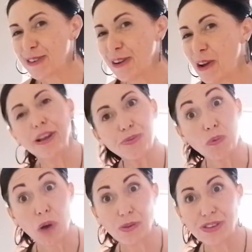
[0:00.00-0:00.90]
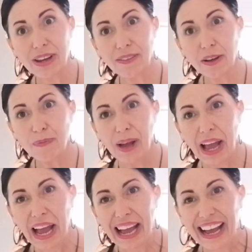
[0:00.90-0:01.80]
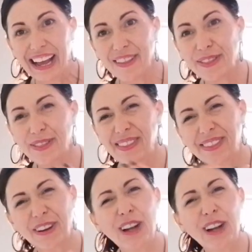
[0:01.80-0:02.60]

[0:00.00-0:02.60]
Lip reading: So because we're roasting them, they're